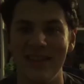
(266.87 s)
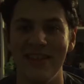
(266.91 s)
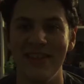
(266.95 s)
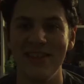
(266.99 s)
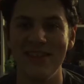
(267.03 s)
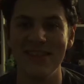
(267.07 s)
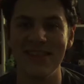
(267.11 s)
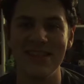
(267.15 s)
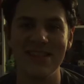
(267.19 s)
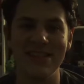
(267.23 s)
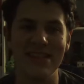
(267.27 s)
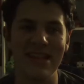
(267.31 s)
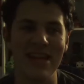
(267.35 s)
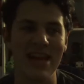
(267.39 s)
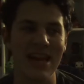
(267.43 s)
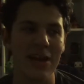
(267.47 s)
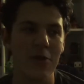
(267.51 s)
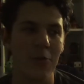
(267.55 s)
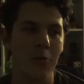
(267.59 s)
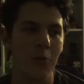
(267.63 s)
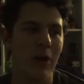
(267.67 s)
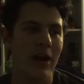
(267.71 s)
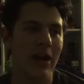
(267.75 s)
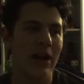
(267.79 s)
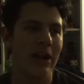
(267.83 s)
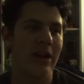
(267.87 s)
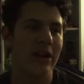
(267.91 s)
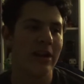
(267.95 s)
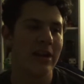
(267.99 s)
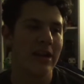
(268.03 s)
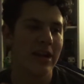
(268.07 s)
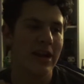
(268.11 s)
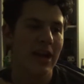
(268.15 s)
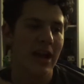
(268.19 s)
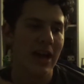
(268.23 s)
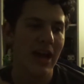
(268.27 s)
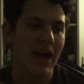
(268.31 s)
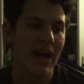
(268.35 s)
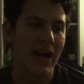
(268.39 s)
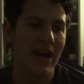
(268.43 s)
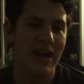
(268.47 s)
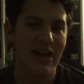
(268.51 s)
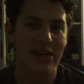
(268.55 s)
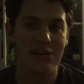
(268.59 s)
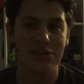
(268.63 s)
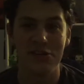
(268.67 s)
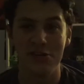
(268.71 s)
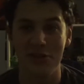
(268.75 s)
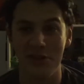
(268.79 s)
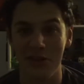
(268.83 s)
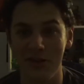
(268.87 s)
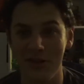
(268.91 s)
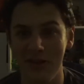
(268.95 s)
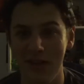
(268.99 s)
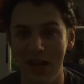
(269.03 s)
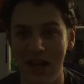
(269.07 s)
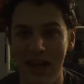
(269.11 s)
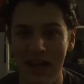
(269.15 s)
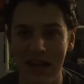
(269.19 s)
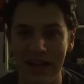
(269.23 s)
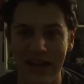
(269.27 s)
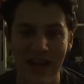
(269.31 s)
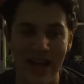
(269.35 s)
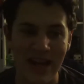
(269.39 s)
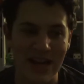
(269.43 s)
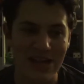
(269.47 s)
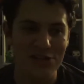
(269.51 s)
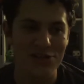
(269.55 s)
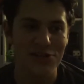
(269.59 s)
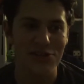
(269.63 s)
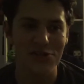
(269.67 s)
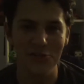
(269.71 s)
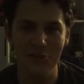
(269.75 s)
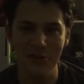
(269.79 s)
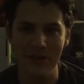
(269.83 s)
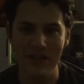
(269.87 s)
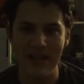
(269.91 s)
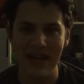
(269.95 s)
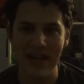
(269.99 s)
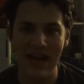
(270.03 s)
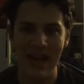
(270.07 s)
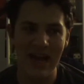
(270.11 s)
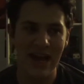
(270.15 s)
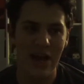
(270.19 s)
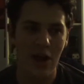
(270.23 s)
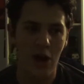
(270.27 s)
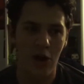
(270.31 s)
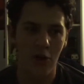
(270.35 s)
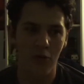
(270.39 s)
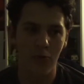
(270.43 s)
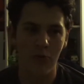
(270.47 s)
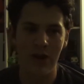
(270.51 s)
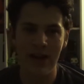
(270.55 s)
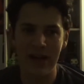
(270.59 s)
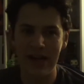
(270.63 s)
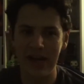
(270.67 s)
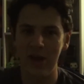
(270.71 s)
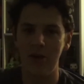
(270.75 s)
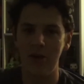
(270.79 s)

There's a scene where Sherlock and Juliet are running